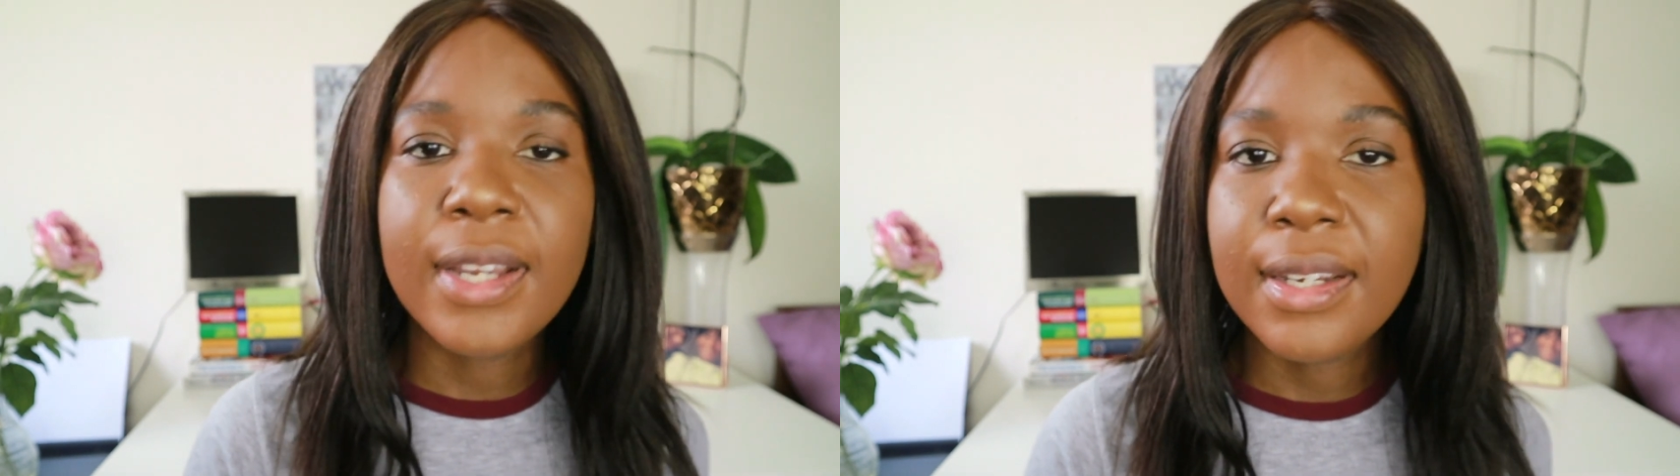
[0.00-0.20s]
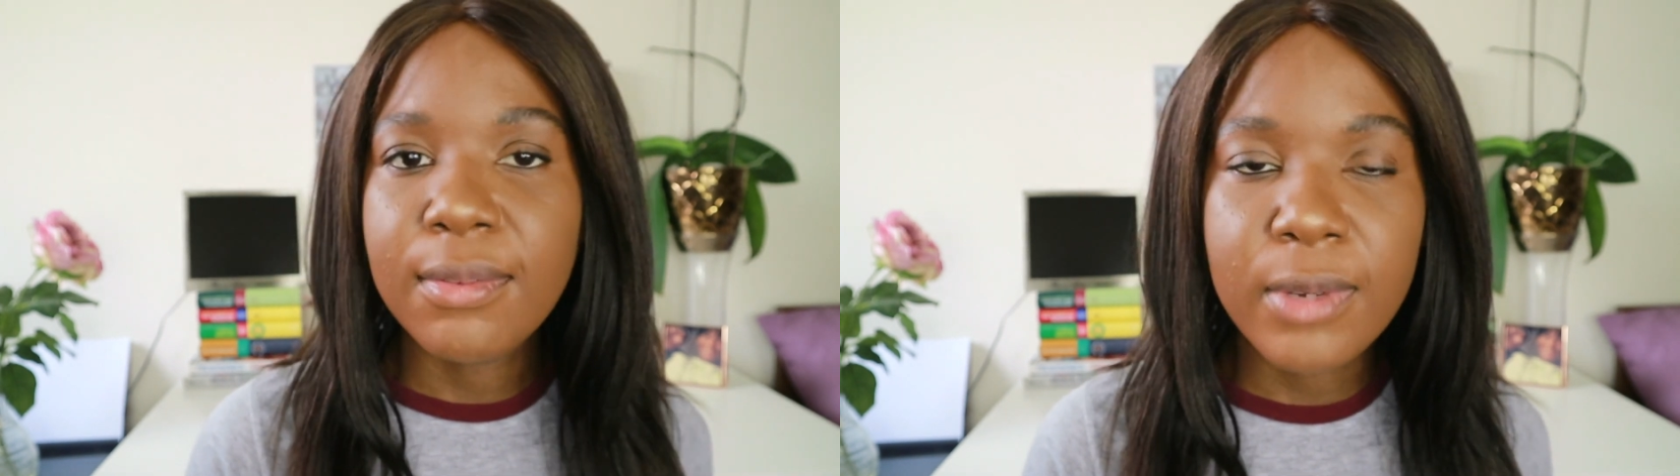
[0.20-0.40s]

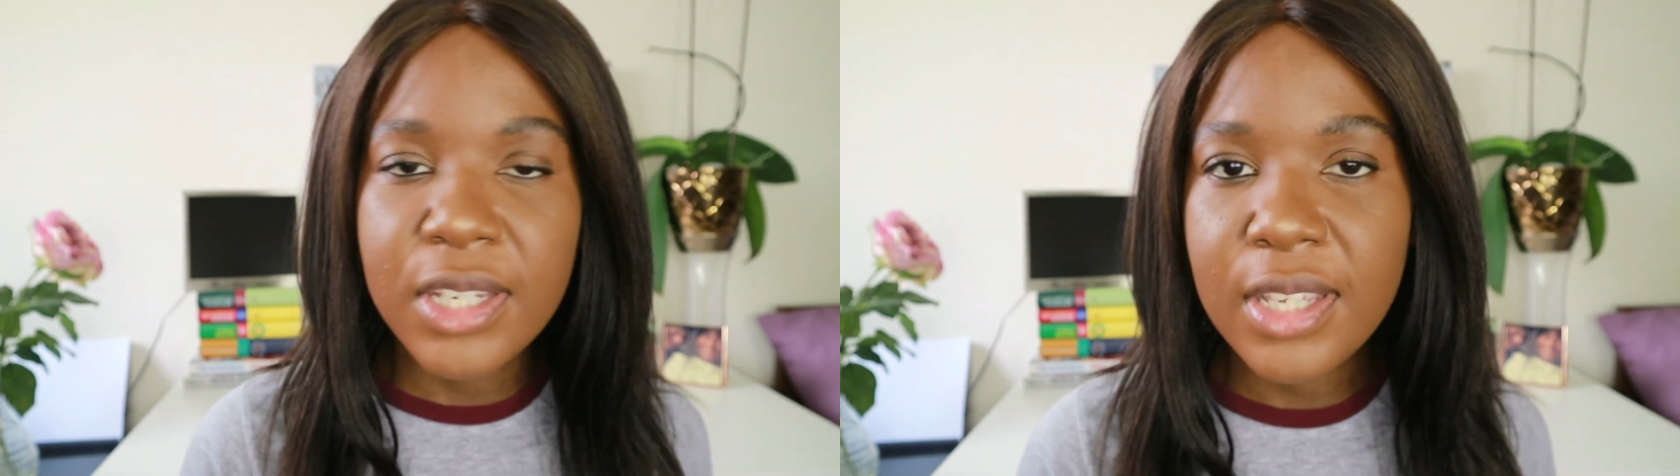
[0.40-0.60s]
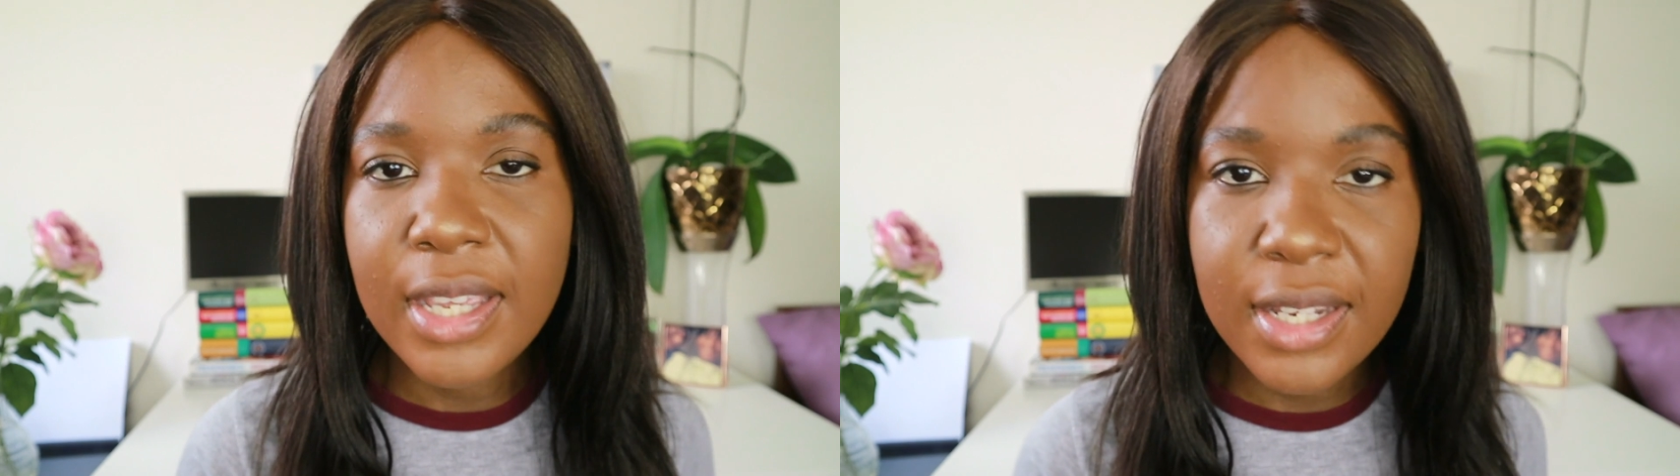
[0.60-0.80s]

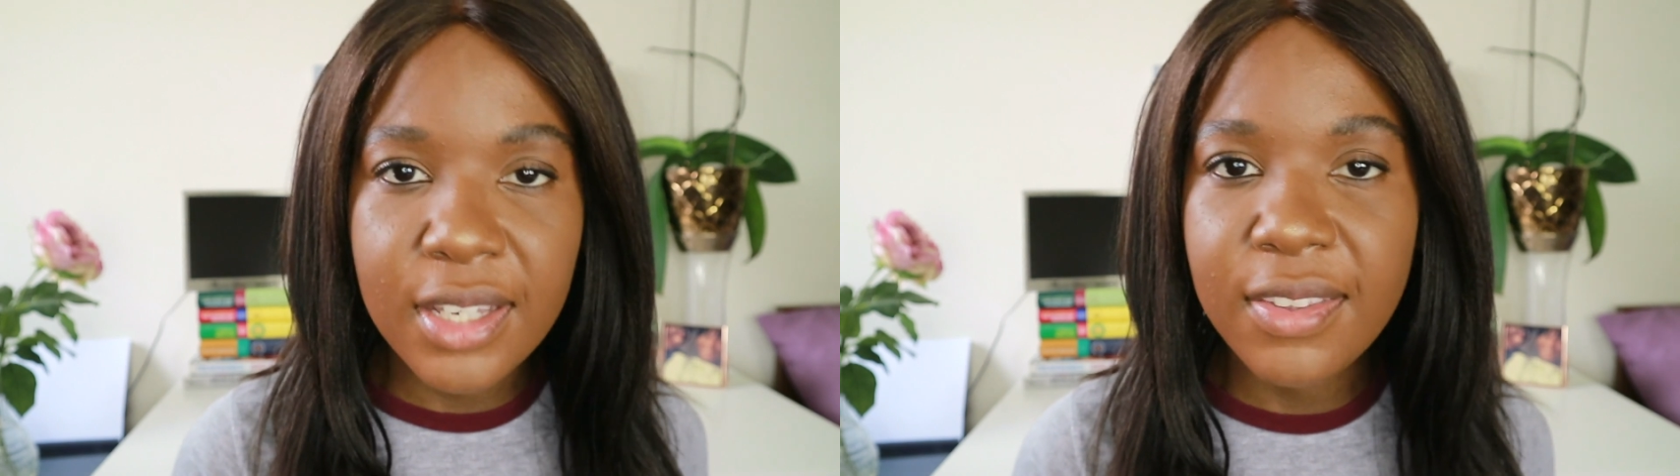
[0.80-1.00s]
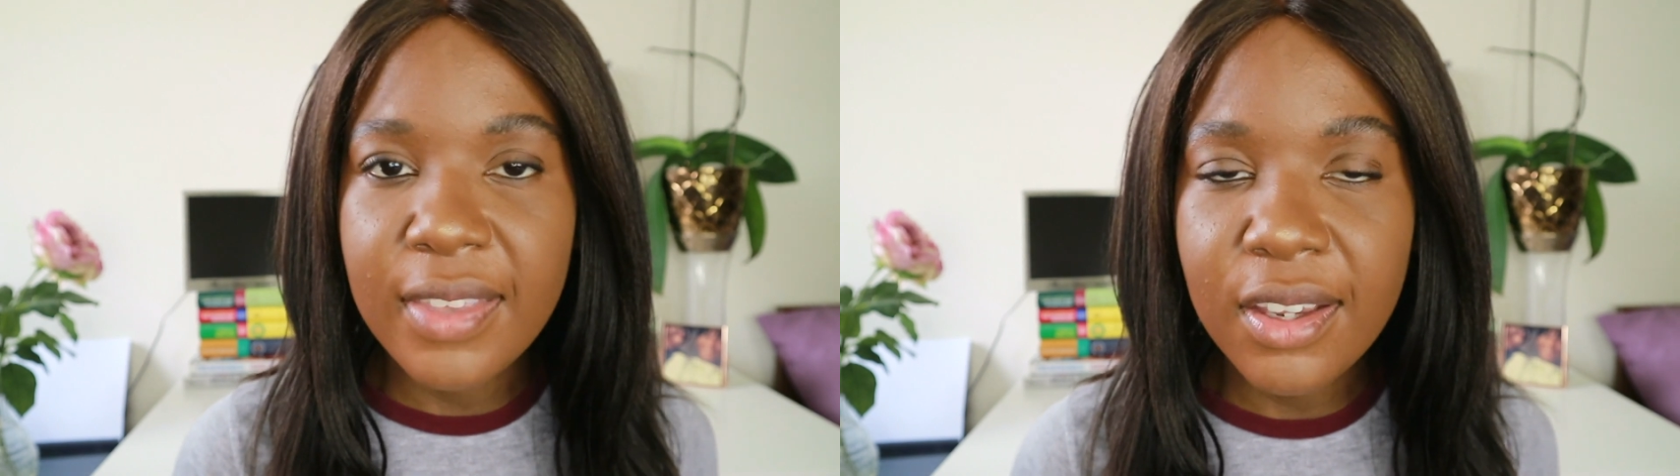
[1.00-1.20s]
in
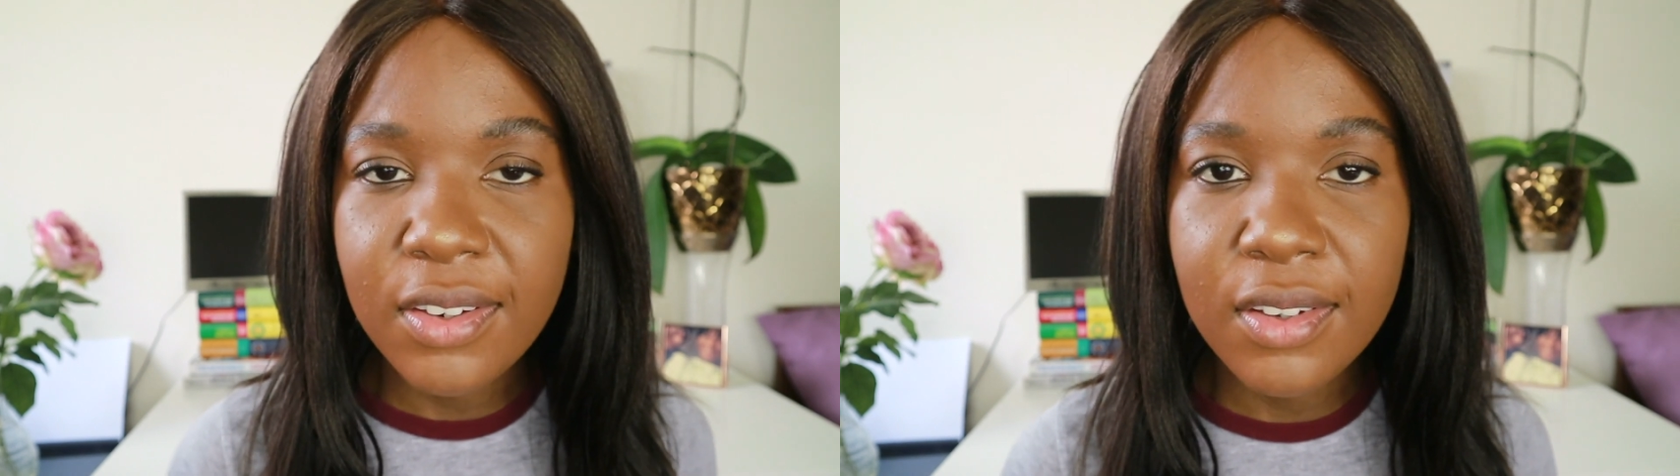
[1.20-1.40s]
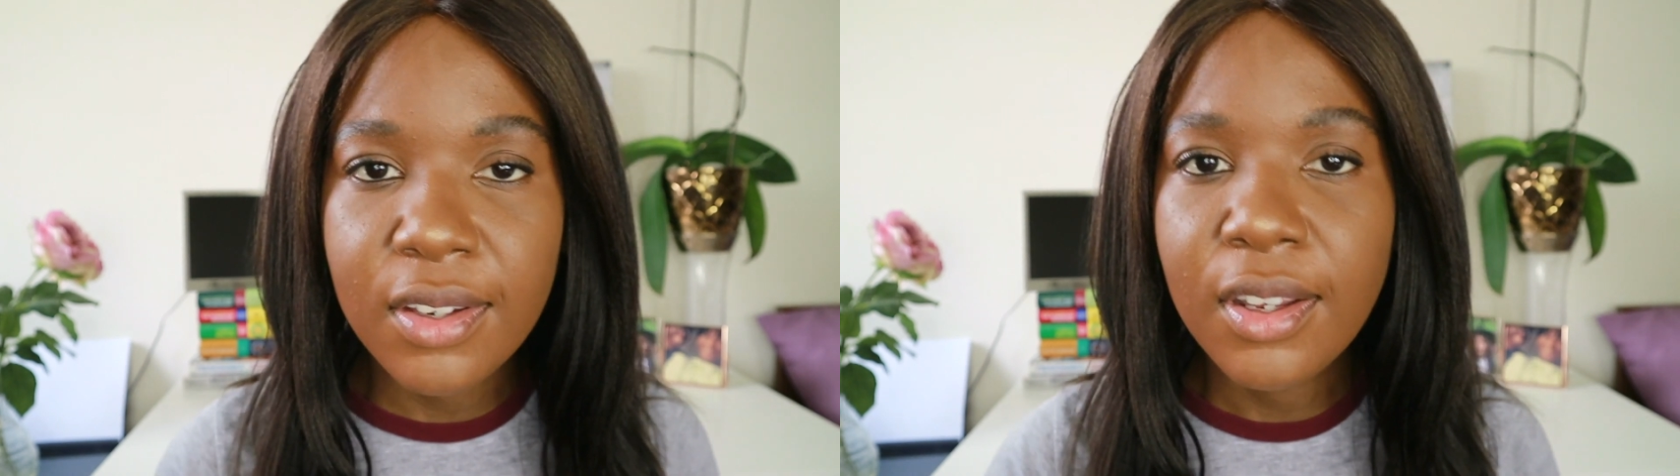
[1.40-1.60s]
each
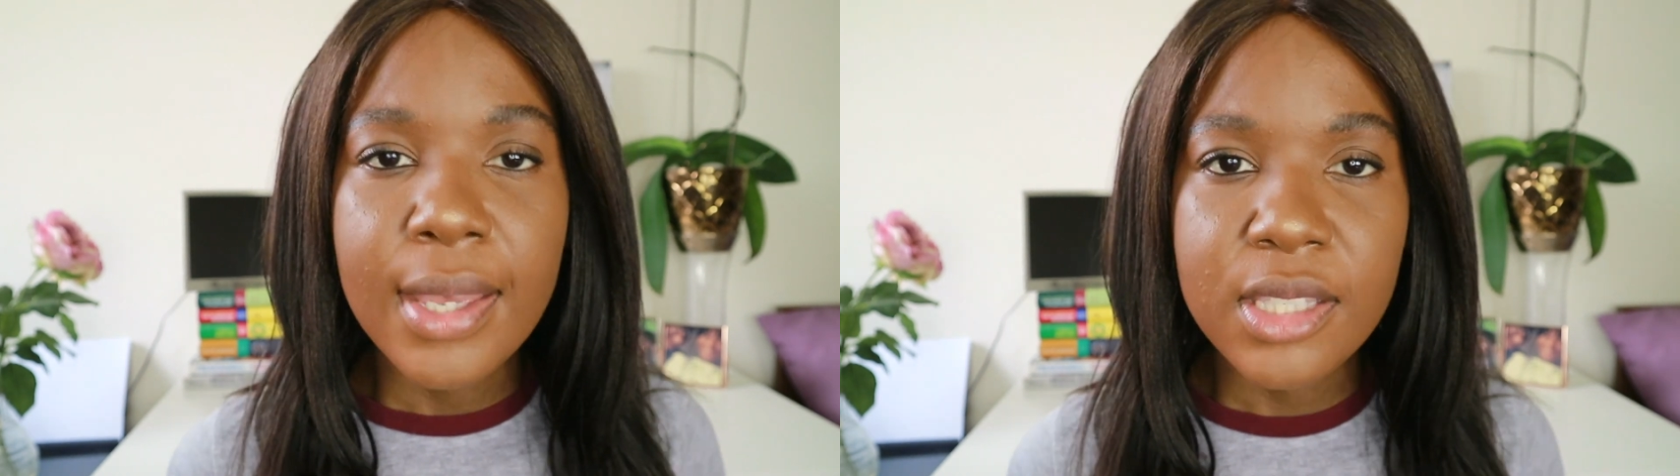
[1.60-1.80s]
section.